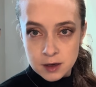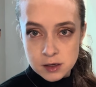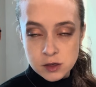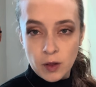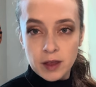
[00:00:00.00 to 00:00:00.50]

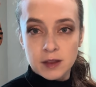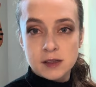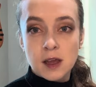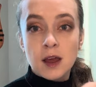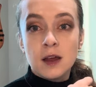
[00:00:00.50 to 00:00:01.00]
So like this,
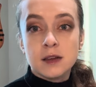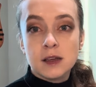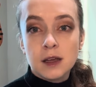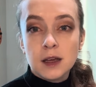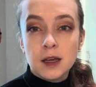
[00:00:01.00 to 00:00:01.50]

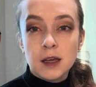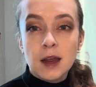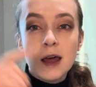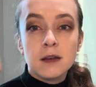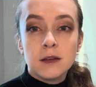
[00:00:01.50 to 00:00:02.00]
dee da